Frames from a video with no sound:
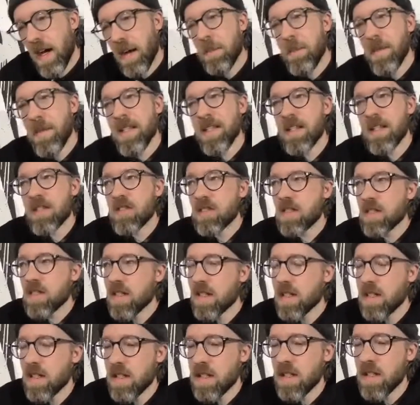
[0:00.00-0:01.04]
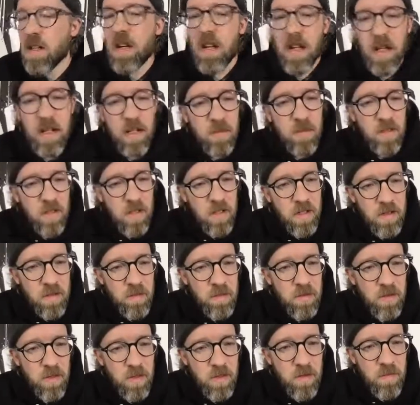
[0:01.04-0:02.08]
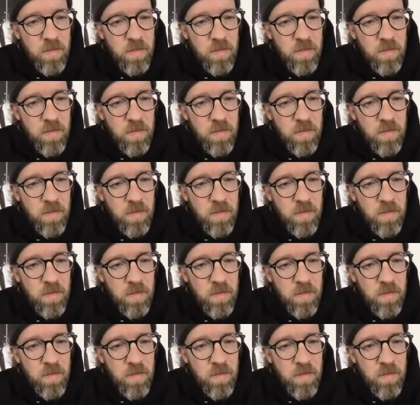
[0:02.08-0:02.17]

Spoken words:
I mean, go ahead. I'm sorry. I'm sorry.